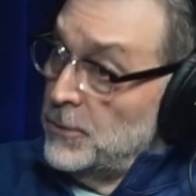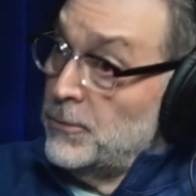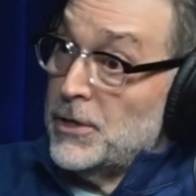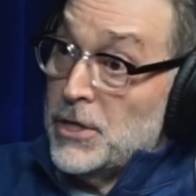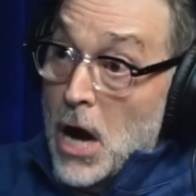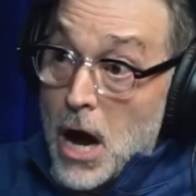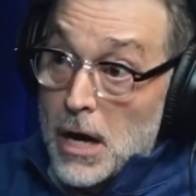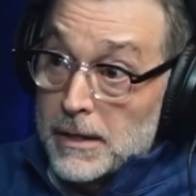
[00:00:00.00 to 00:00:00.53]
You were
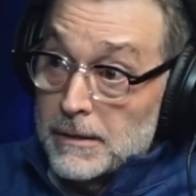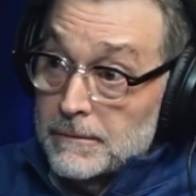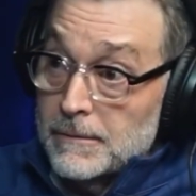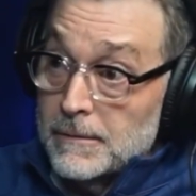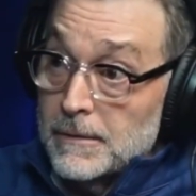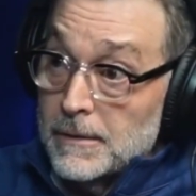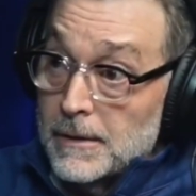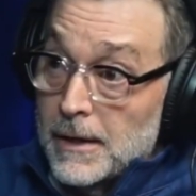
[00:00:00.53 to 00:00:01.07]
young,
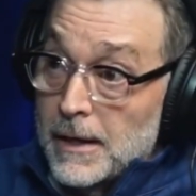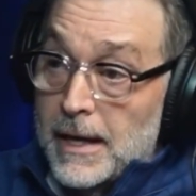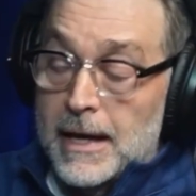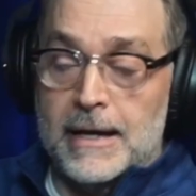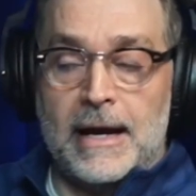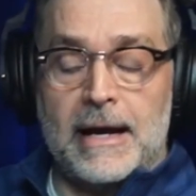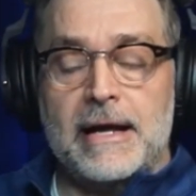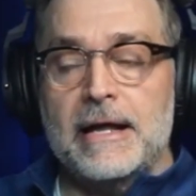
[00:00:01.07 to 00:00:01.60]

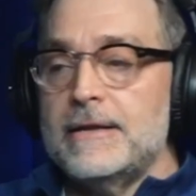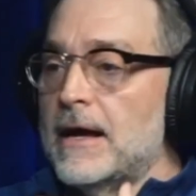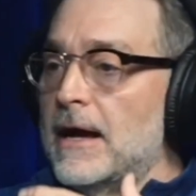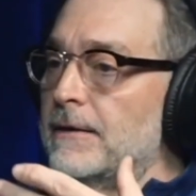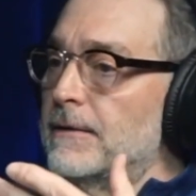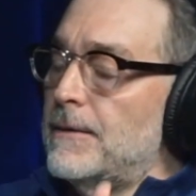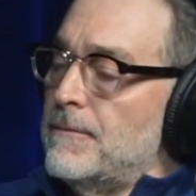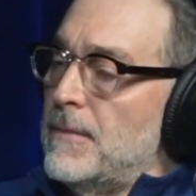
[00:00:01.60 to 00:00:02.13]
and I had
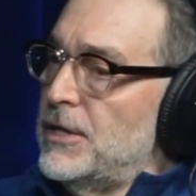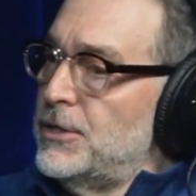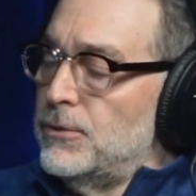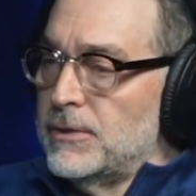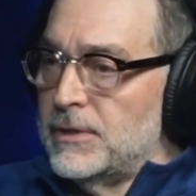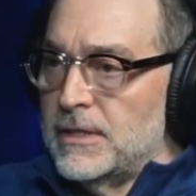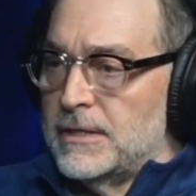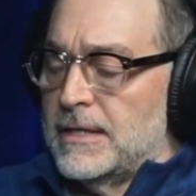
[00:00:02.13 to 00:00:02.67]
not met you
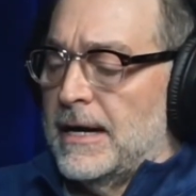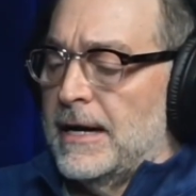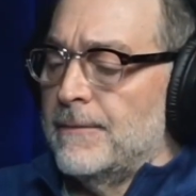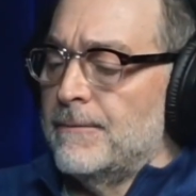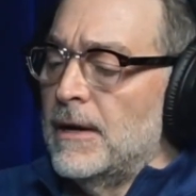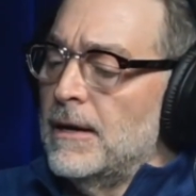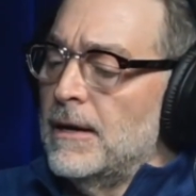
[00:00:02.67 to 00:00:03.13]
at the time,